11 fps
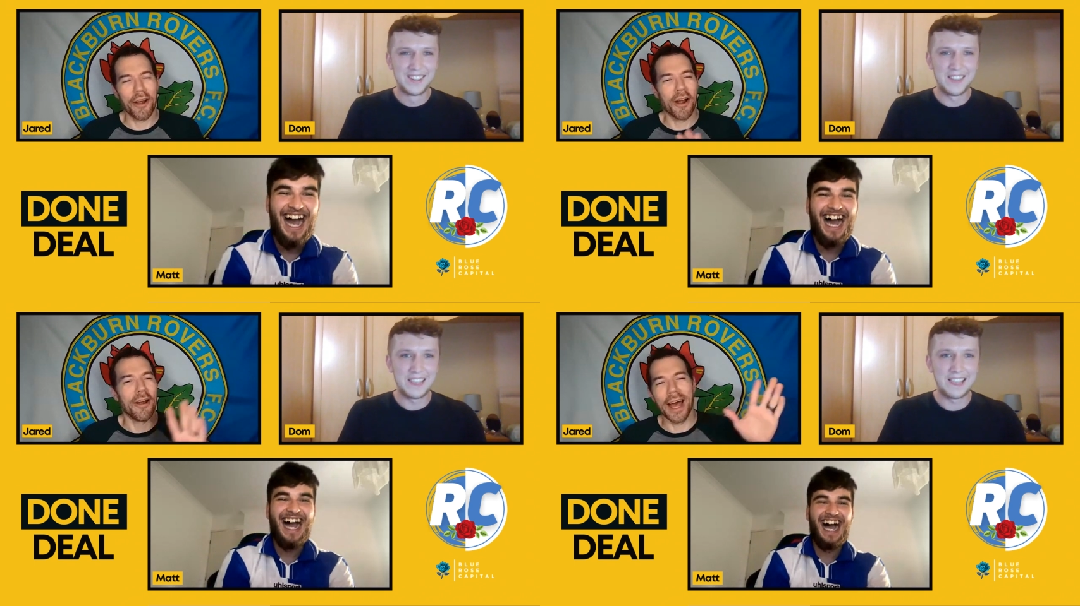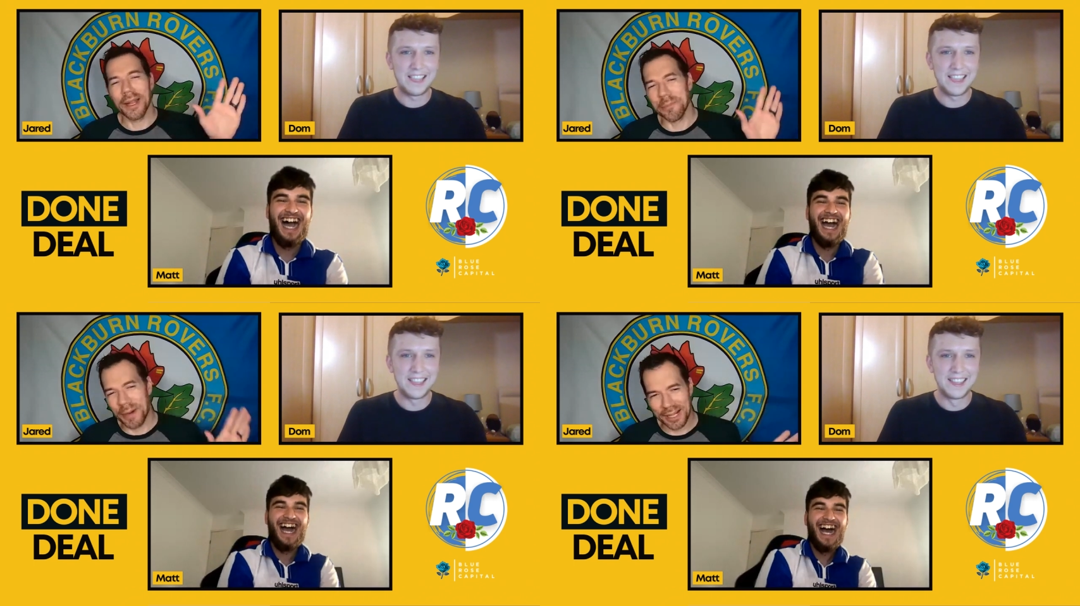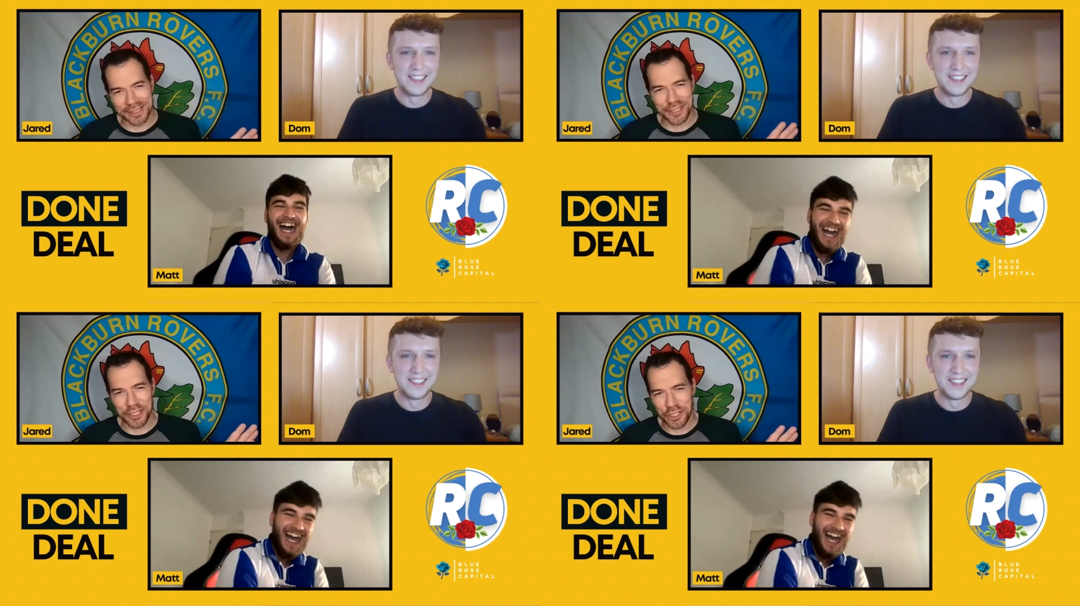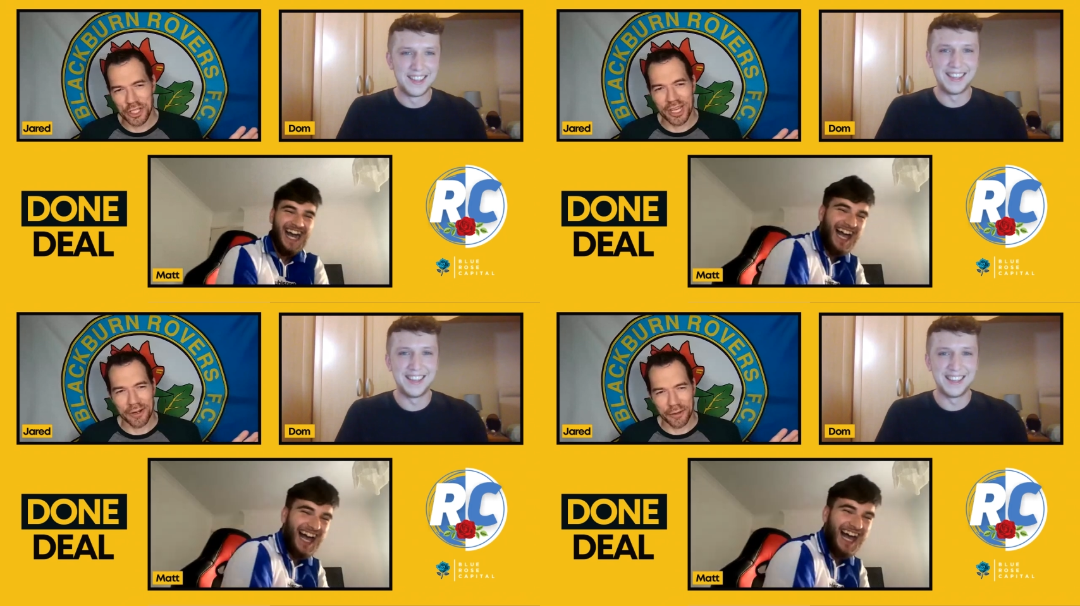Speaker 1: on our etymology
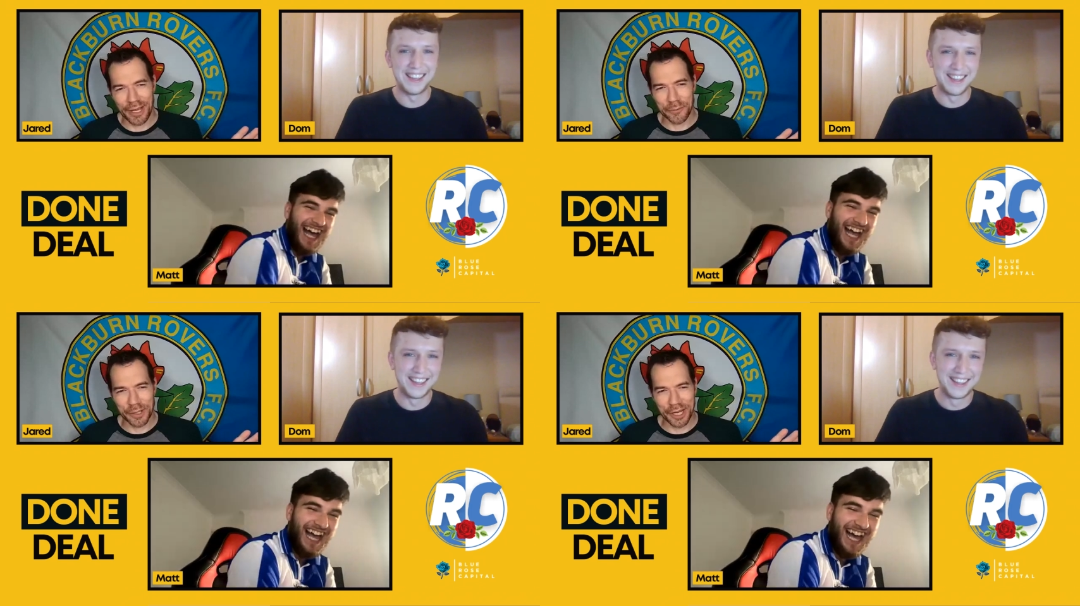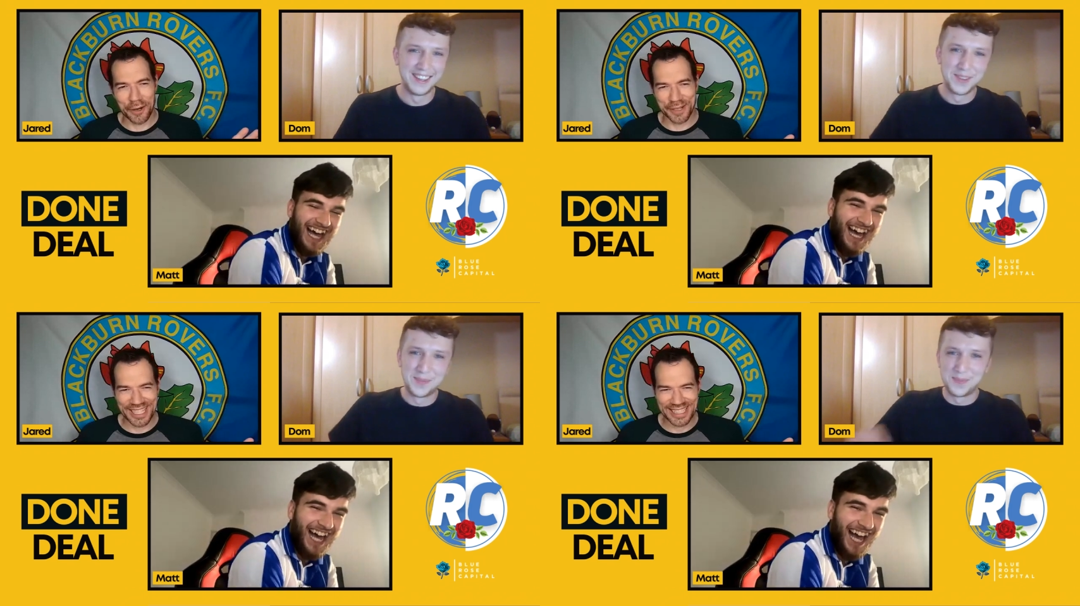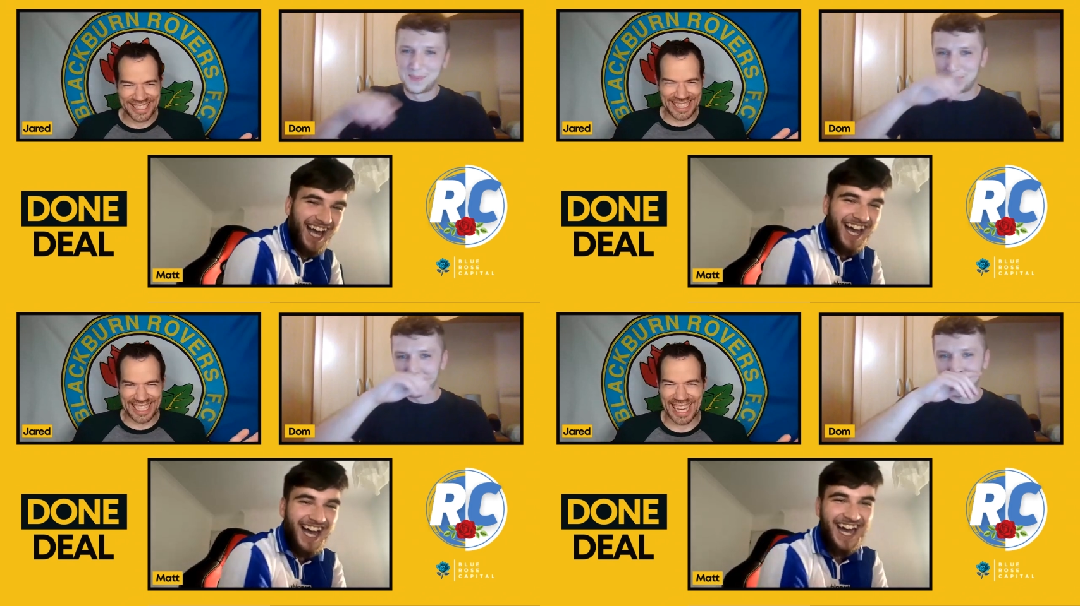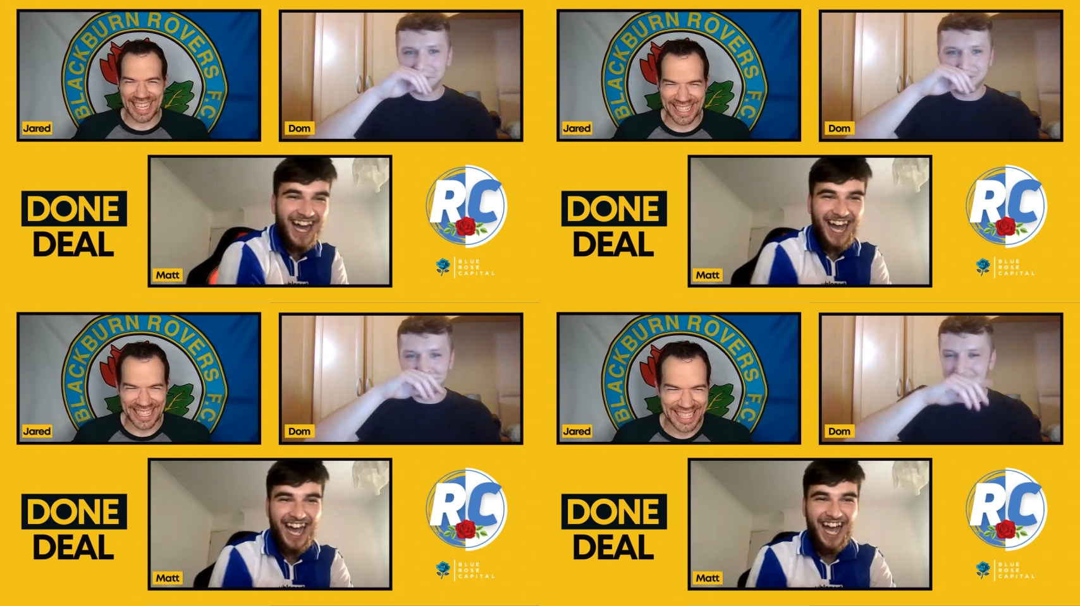channel that we all run
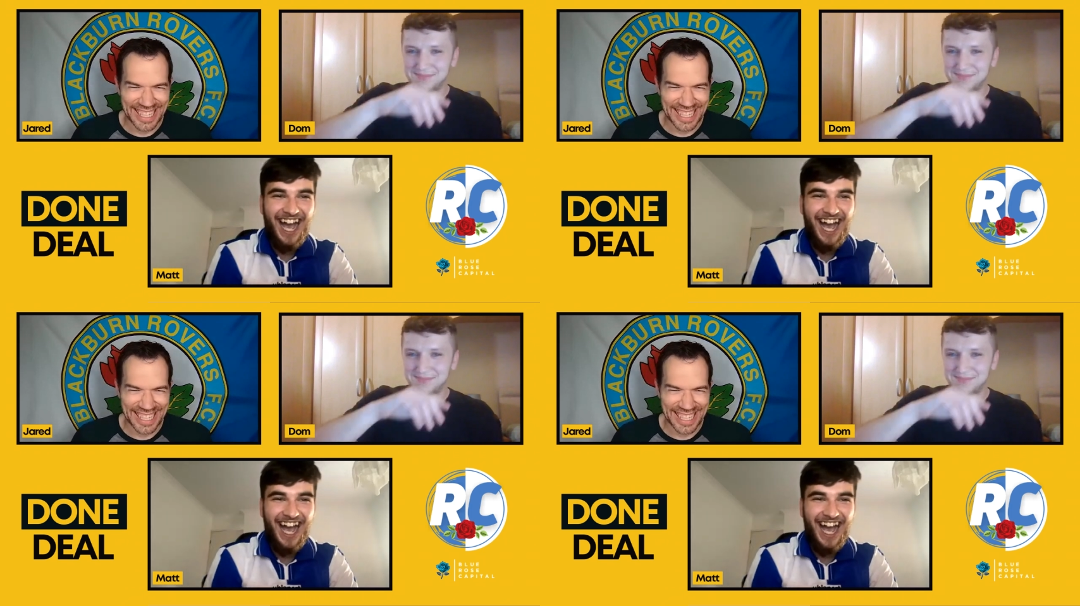together.